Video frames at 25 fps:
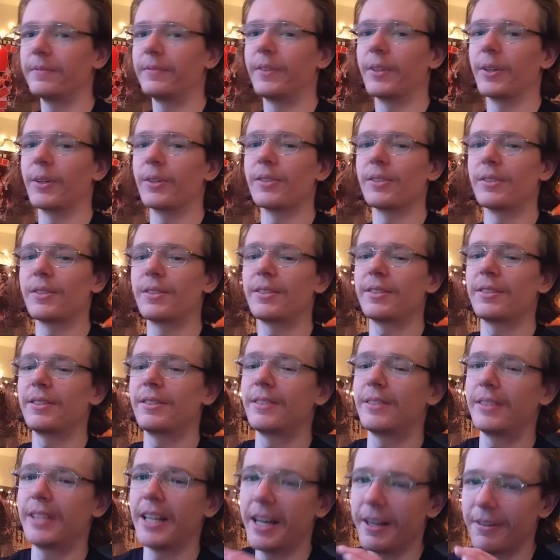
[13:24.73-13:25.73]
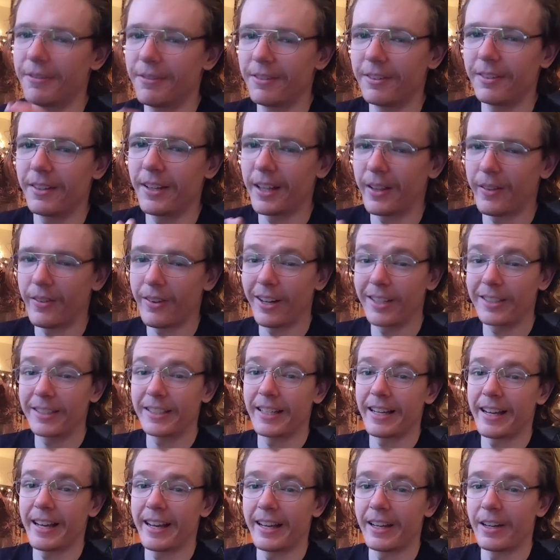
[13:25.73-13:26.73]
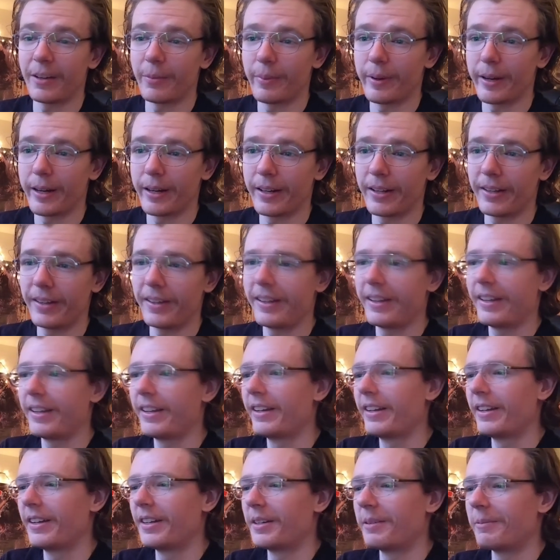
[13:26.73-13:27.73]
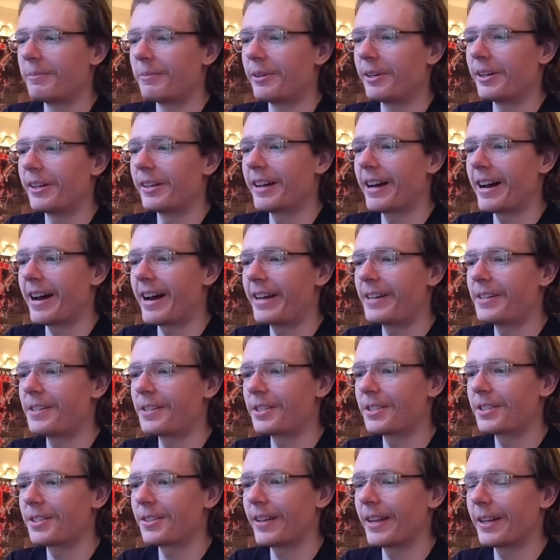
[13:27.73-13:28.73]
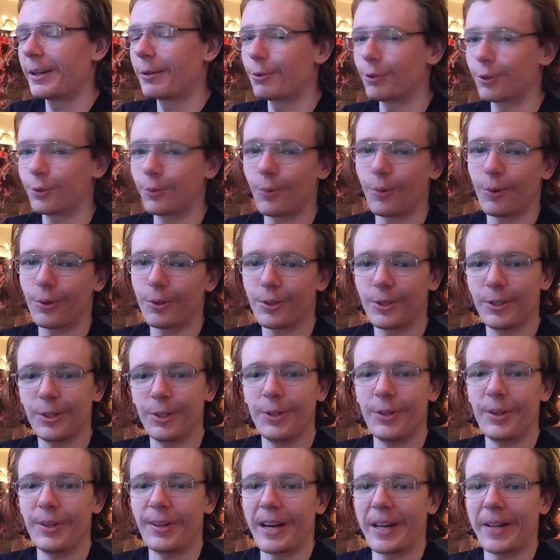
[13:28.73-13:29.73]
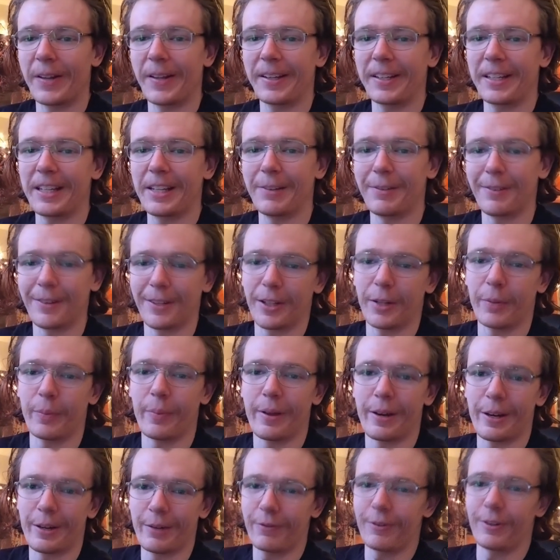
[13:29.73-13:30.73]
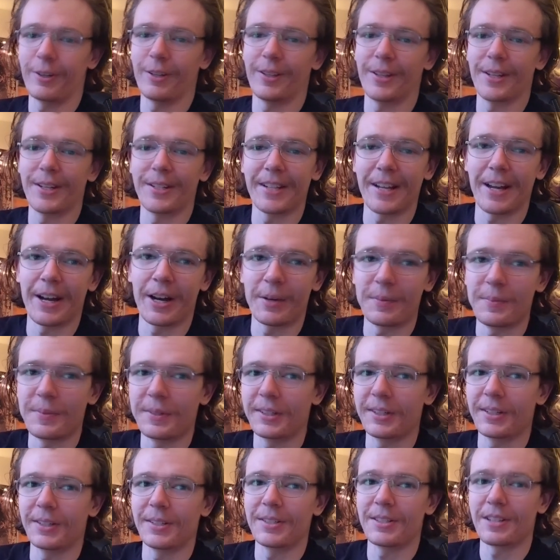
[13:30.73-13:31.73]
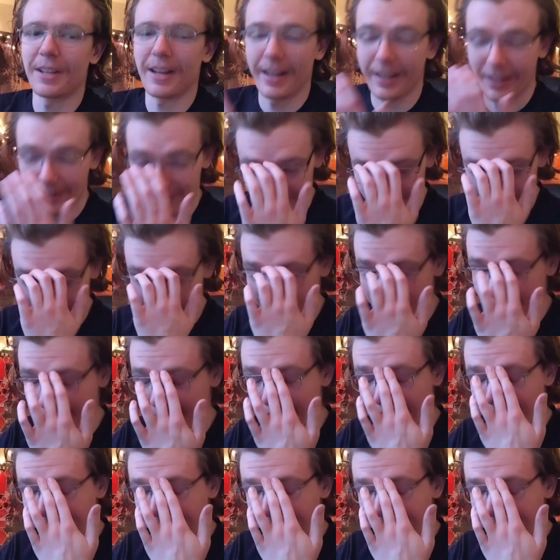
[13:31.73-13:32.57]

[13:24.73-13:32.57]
There's definitely a lot to hate about it, but I just like World War II, and I like giving it the benefit of the doubt because I just